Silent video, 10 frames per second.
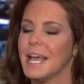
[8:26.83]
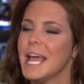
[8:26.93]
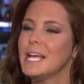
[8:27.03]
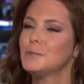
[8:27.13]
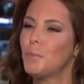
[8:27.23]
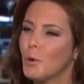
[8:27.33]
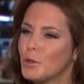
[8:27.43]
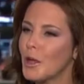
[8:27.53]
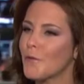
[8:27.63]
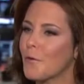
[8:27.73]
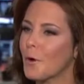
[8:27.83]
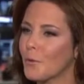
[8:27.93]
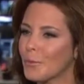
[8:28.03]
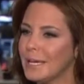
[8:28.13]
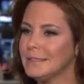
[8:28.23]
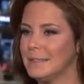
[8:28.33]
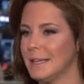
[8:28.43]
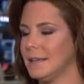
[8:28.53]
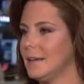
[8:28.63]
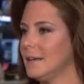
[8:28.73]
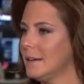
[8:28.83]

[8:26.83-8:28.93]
It's put there for a reason.